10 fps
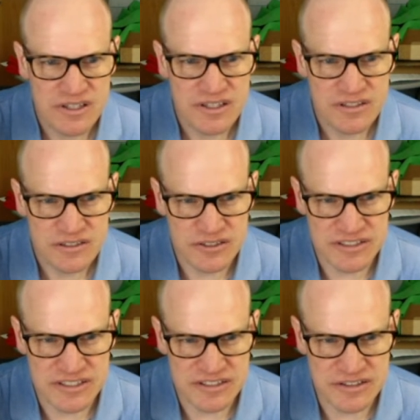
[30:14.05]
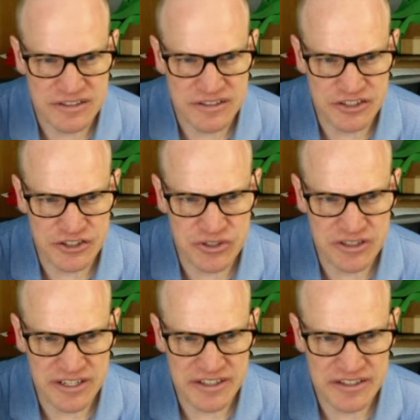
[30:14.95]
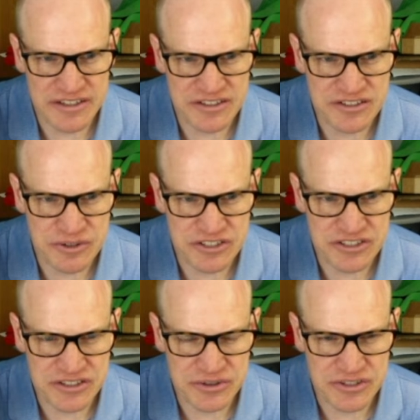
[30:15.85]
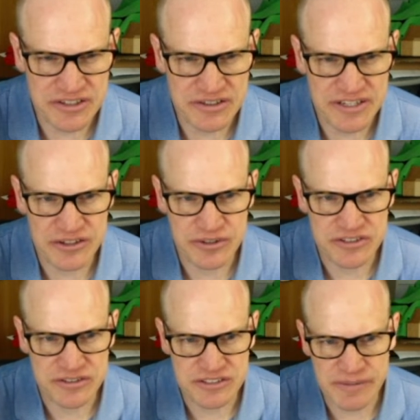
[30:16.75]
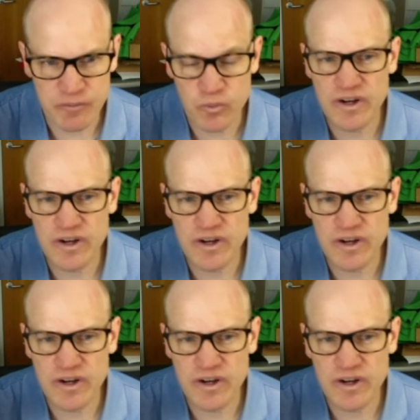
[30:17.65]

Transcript: So the unit length in this direction and the unit length in that direction are the same.